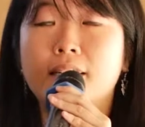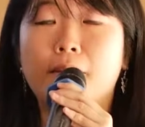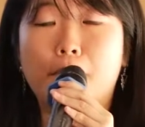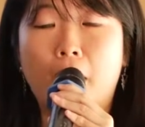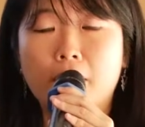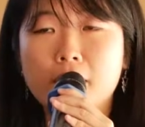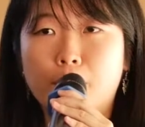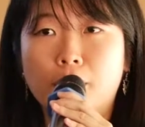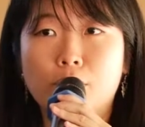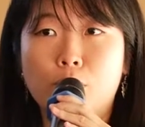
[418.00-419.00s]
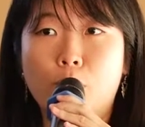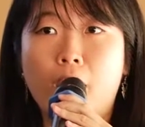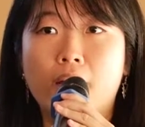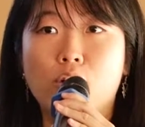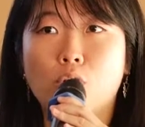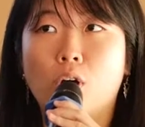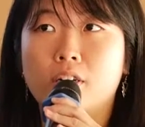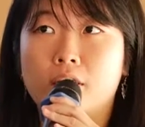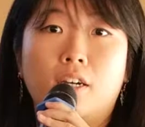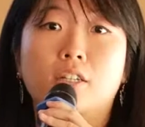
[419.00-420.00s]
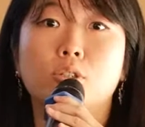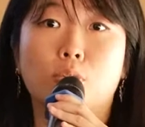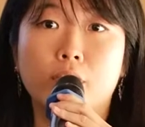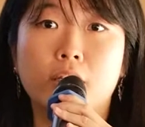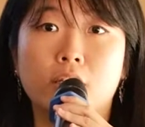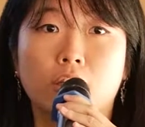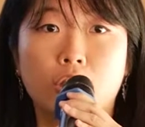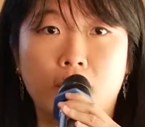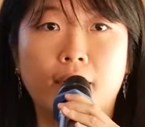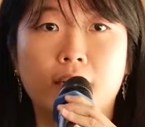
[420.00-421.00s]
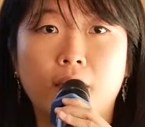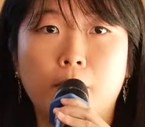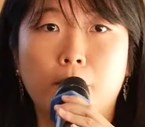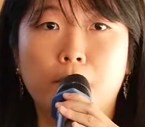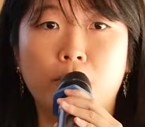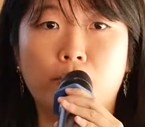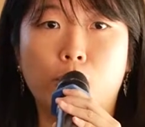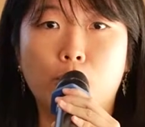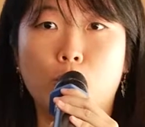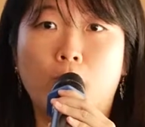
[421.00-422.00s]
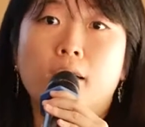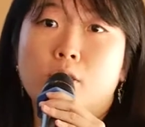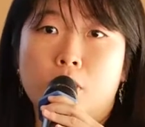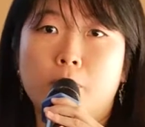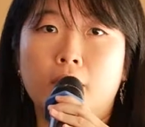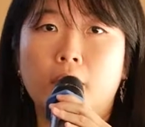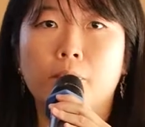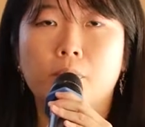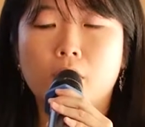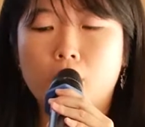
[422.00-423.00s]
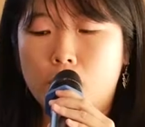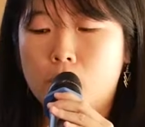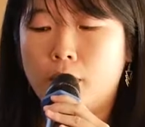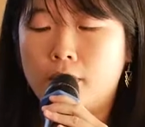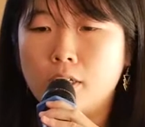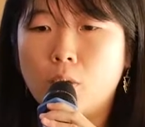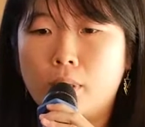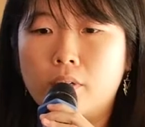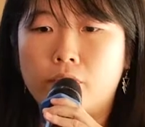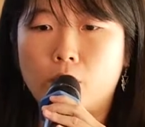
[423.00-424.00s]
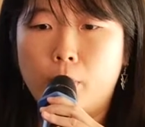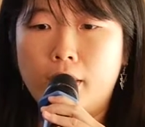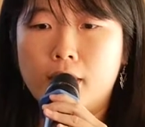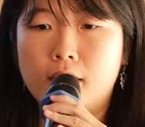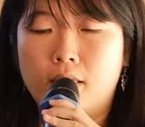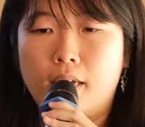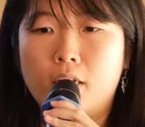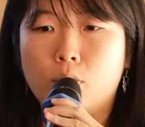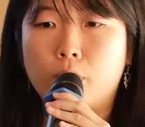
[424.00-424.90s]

embarrassed because you had not done your research yet before you were asked to speak up. So I think one of the ways that we